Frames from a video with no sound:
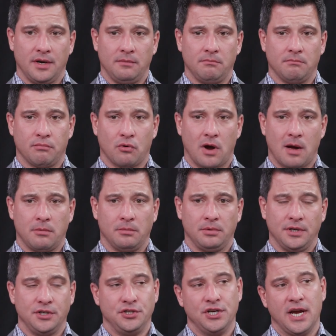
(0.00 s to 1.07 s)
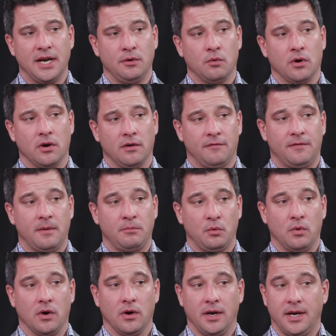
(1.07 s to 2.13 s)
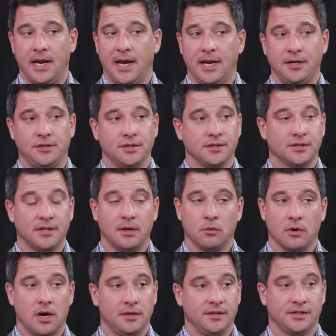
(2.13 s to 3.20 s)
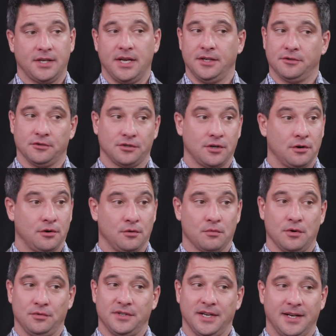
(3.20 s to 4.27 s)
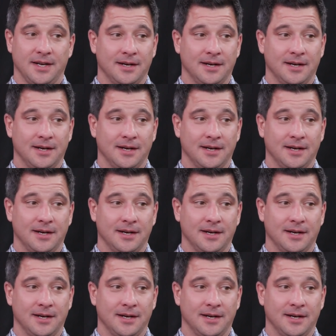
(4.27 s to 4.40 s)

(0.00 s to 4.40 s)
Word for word: in probably January or February, and agents that were on this case are starting to rotate